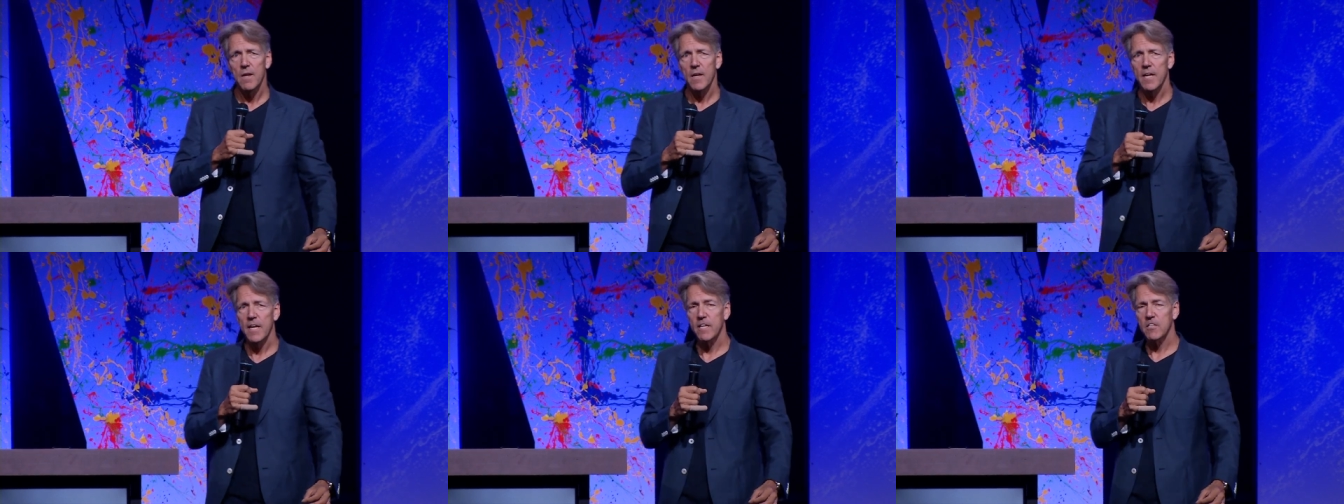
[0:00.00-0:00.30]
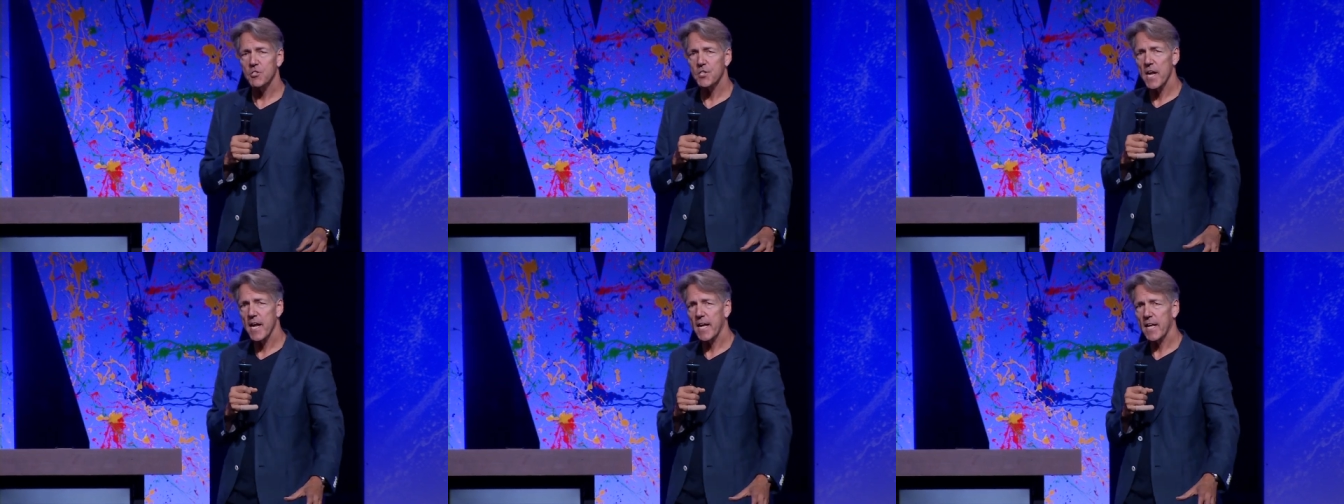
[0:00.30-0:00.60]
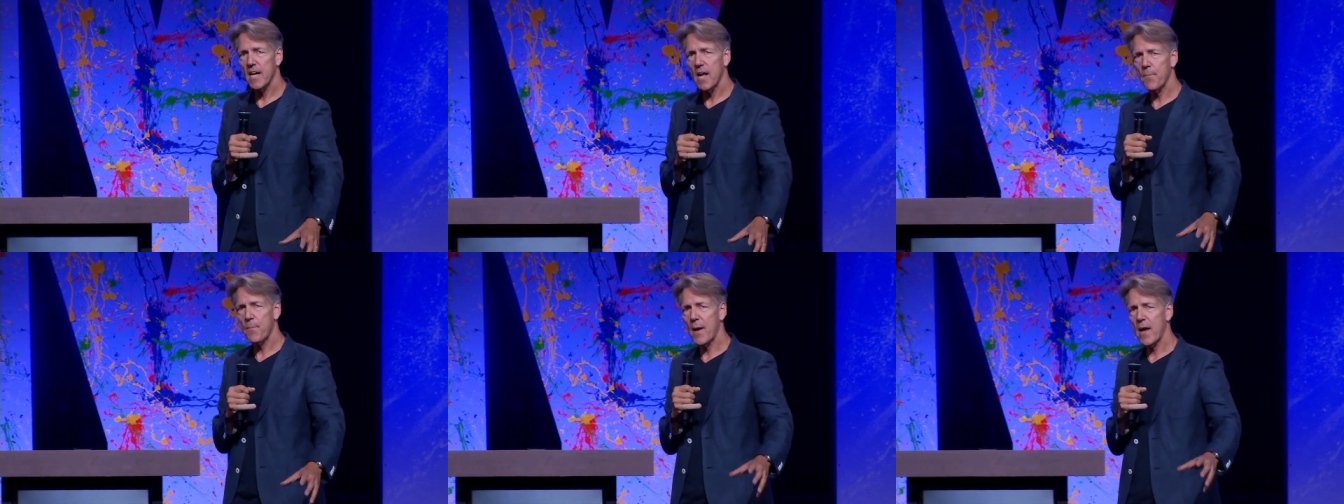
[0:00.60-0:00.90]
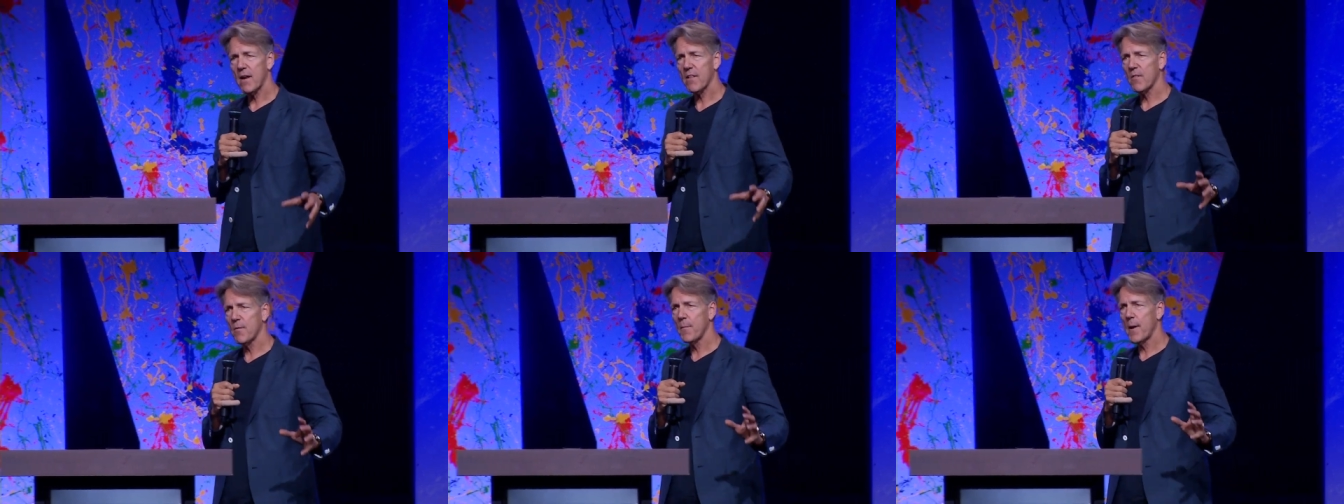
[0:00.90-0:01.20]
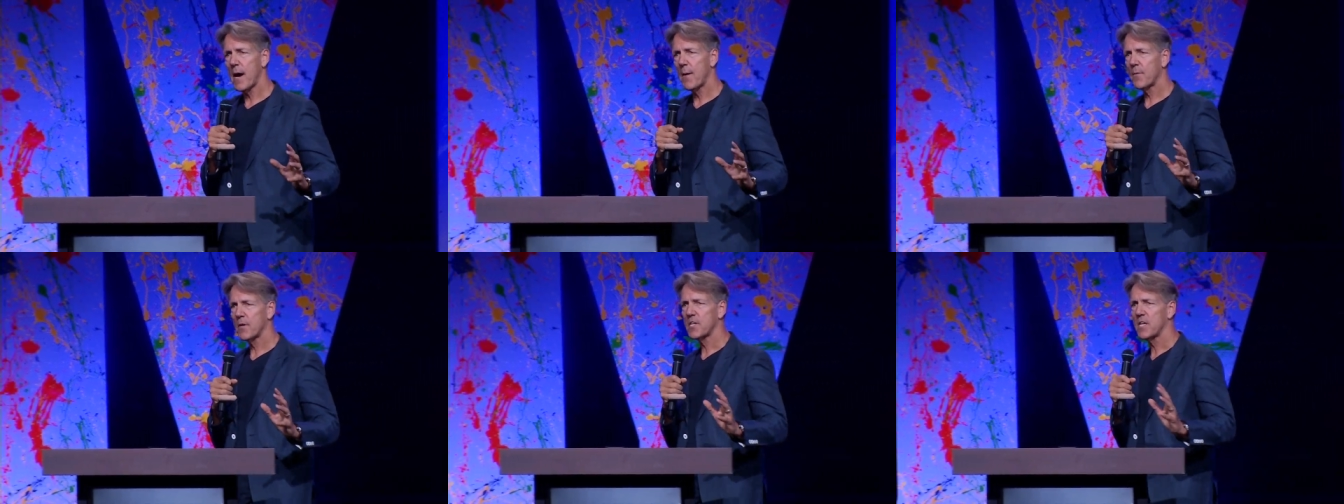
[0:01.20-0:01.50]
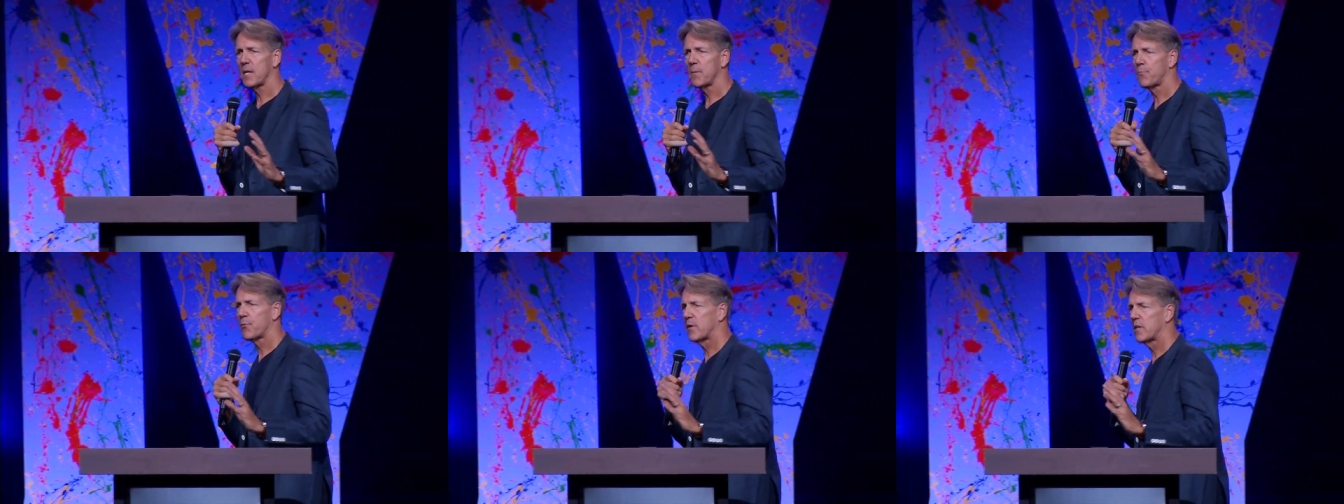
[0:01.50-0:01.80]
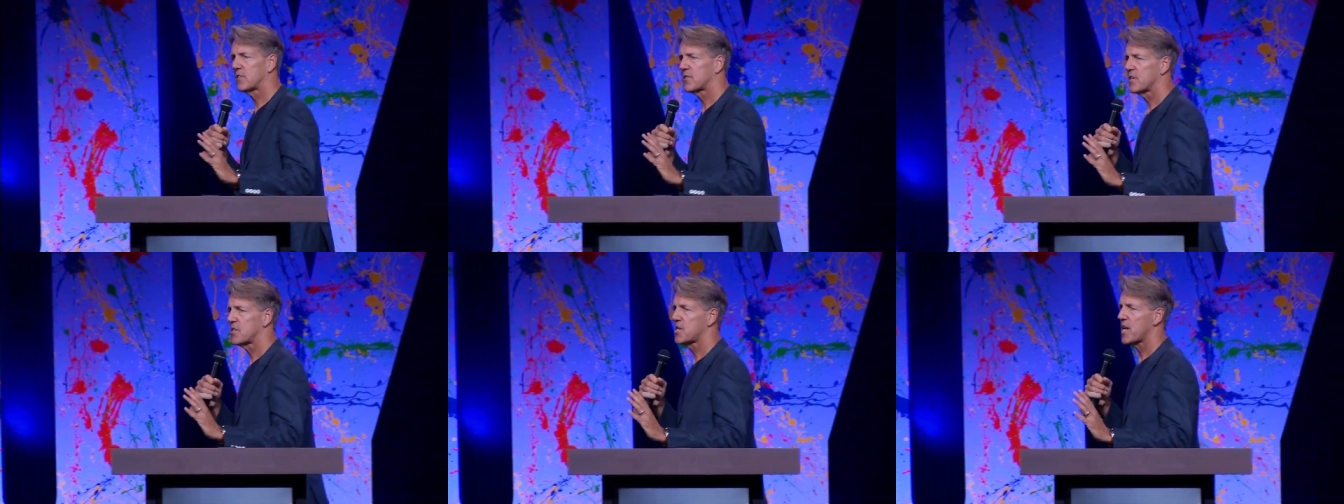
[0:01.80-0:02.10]
He's taken up out of the Mamertine
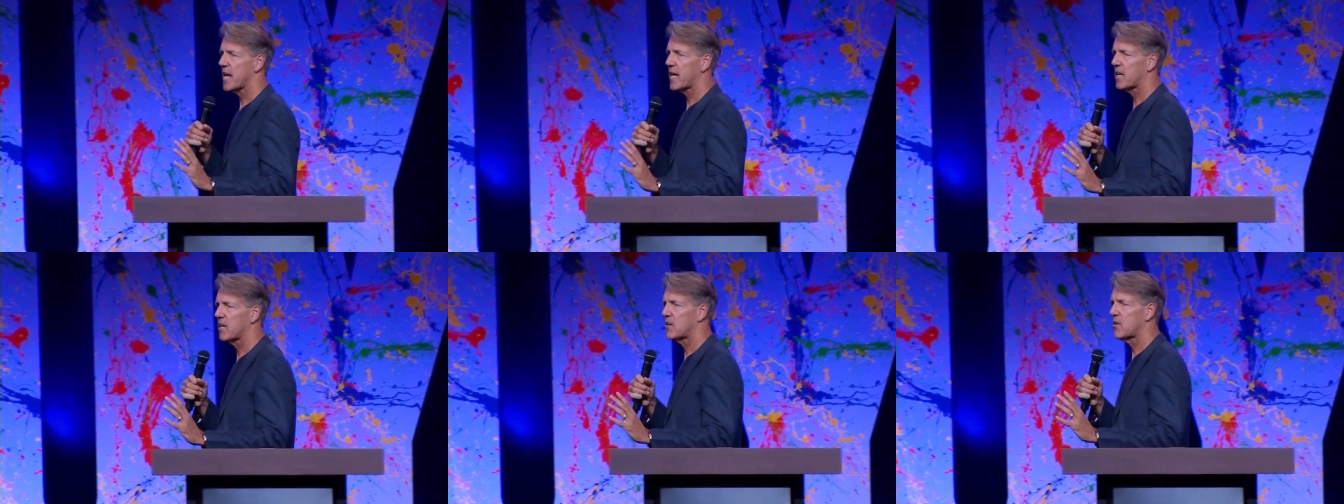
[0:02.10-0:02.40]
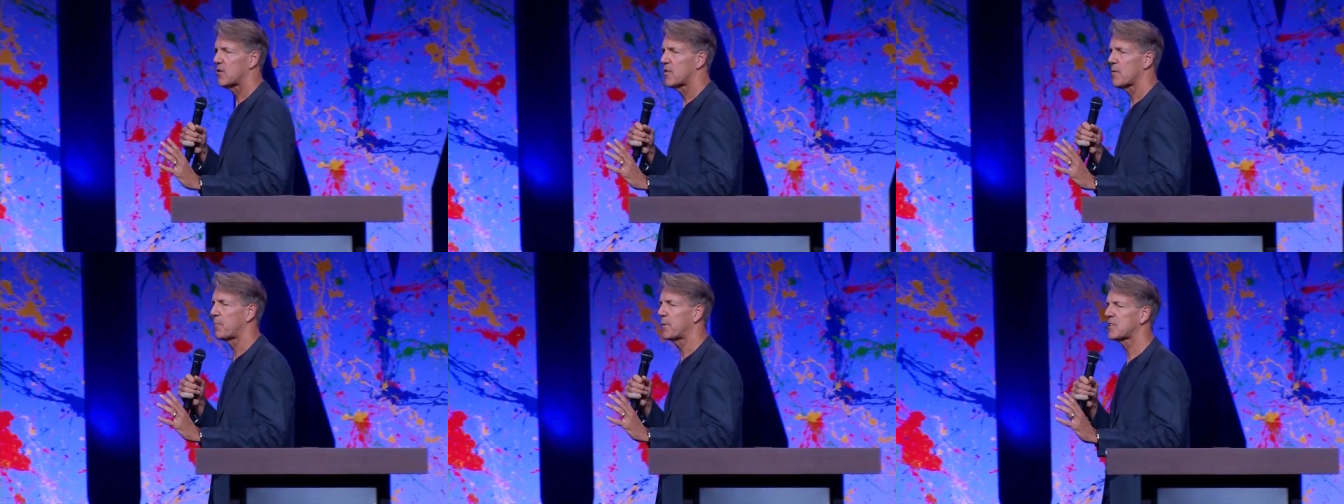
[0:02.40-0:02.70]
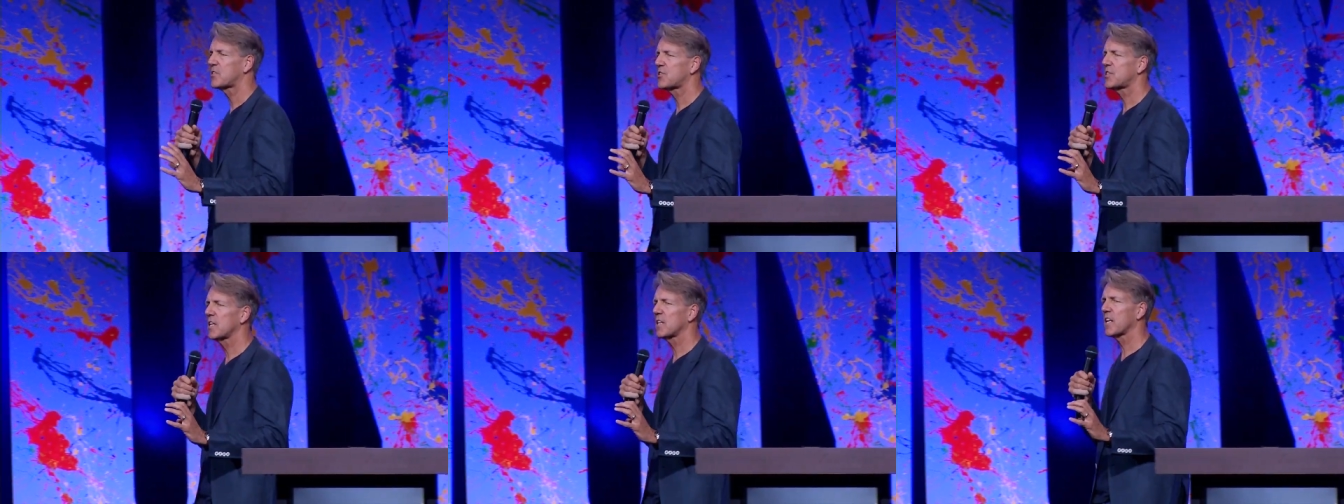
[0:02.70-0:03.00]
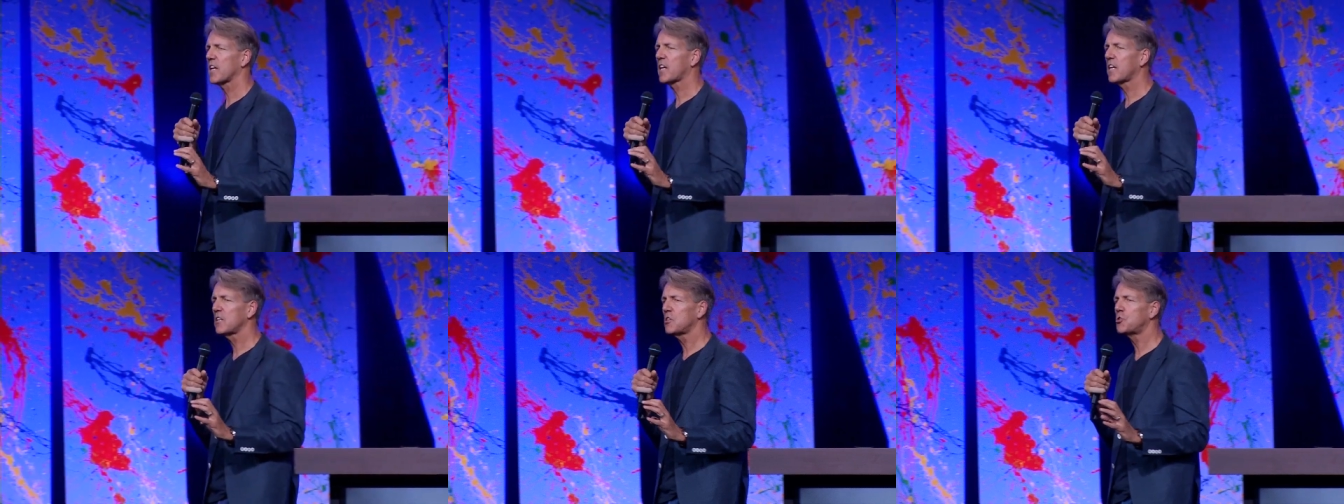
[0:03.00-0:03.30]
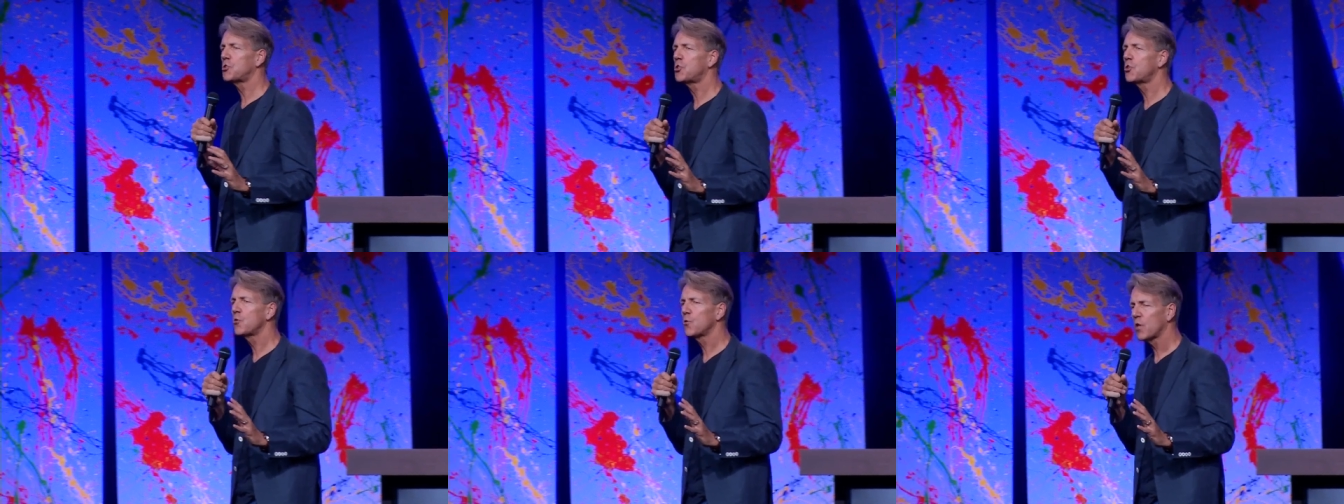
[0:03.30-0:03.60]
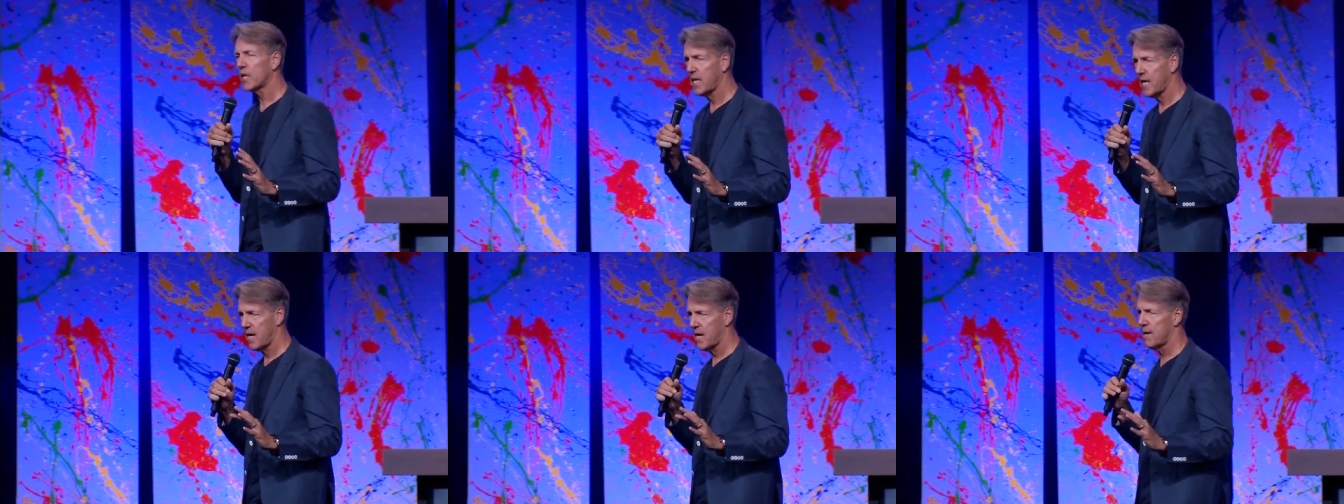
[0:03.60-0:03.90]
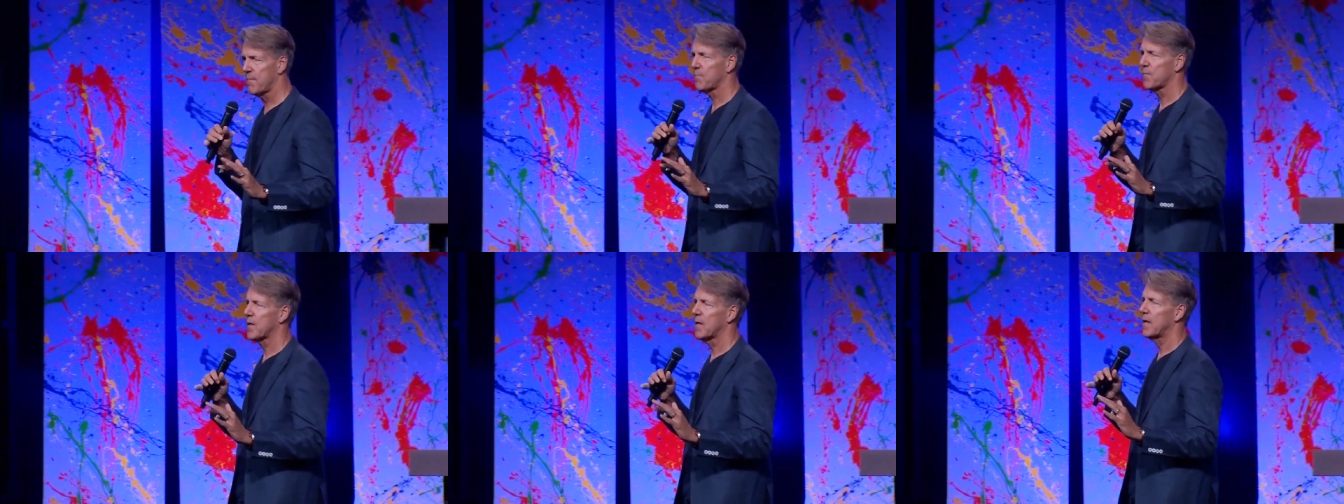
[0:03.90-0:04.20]
prison, taken to the Basilica
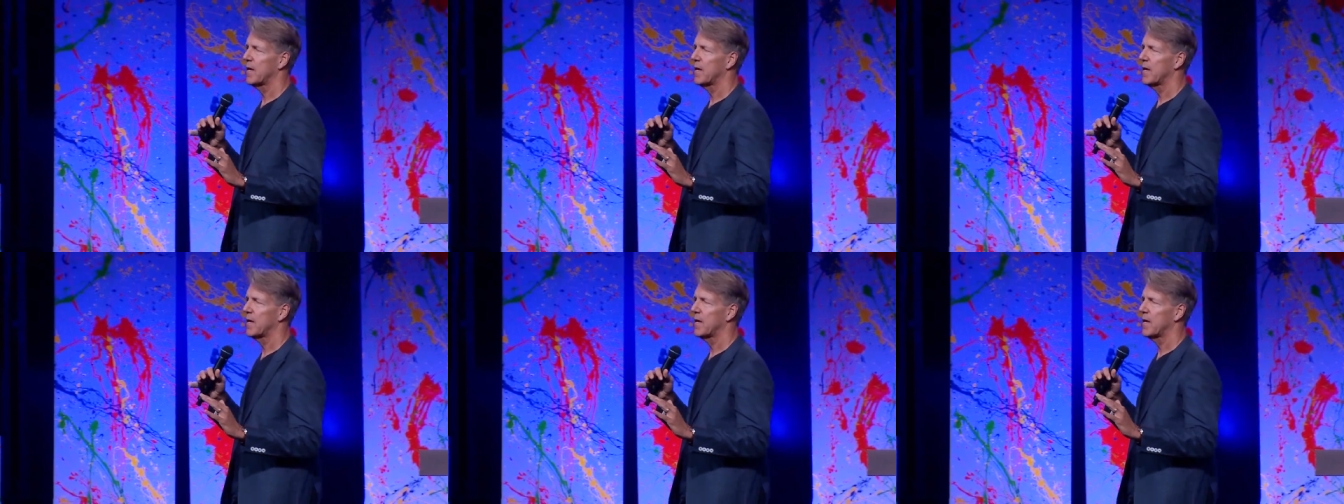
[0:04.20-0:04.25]
Julia,